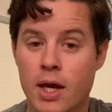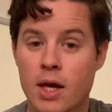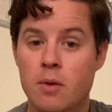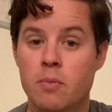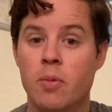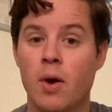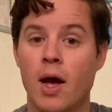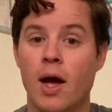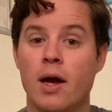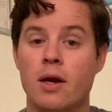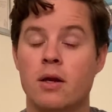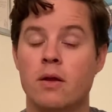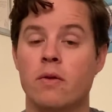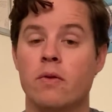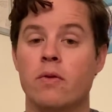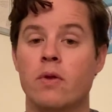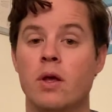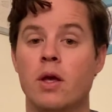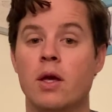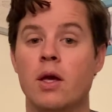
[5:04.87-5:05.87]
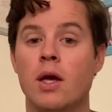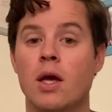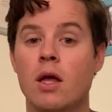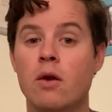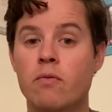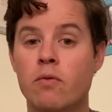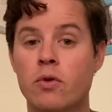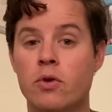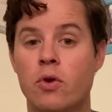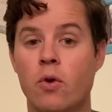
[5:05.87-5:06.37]
impact the
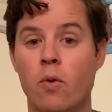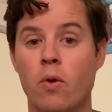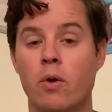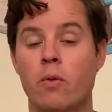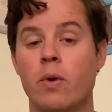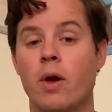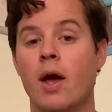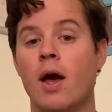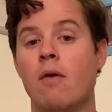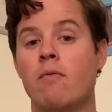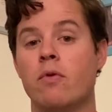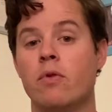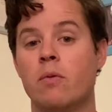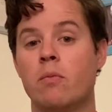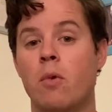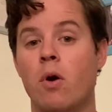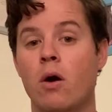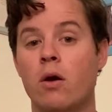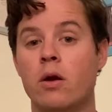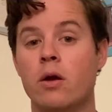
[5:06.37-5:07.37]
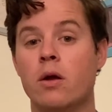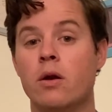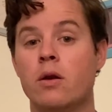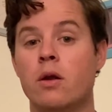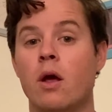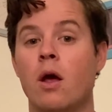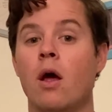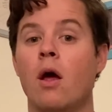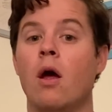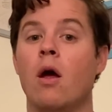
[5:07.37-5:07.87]
inventory we have on the
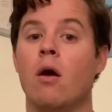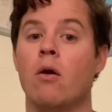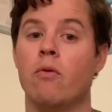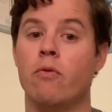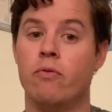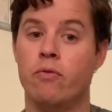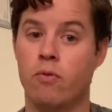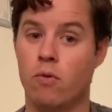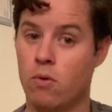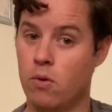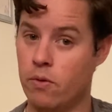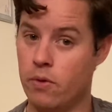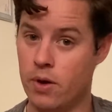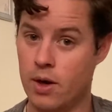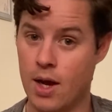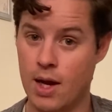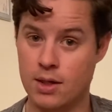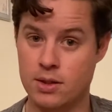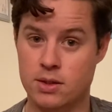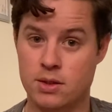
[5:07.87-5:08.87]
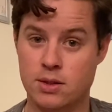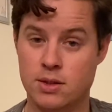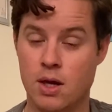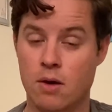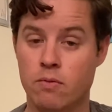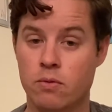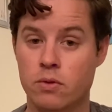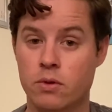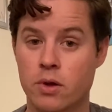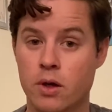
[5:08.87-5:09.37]
market for the next
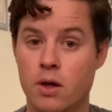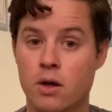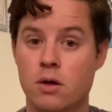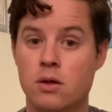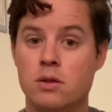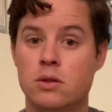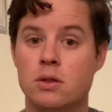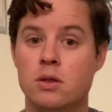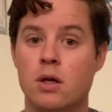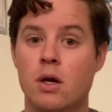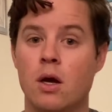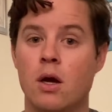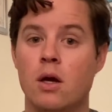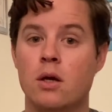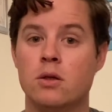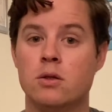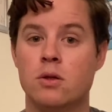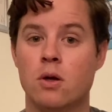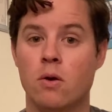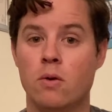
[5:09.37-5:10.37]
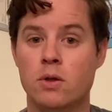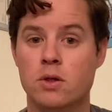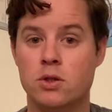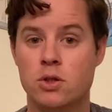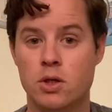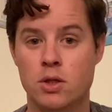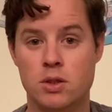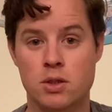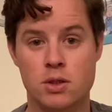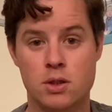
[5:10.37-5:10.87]
several years. So
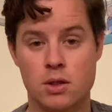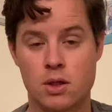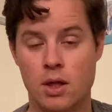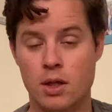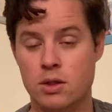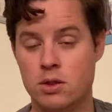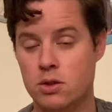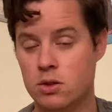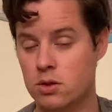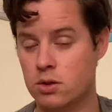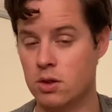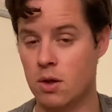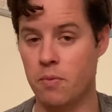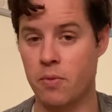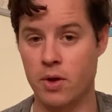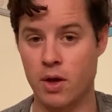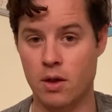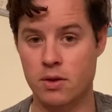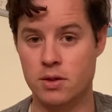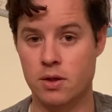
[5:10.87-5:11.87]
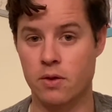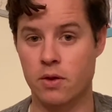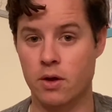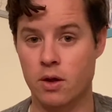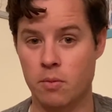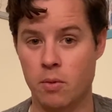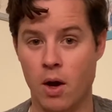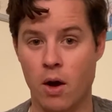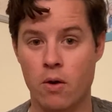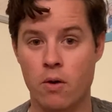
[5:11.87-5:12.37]
it's something else to
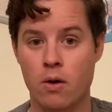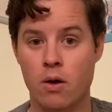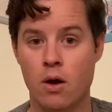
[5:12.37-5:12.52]
think about.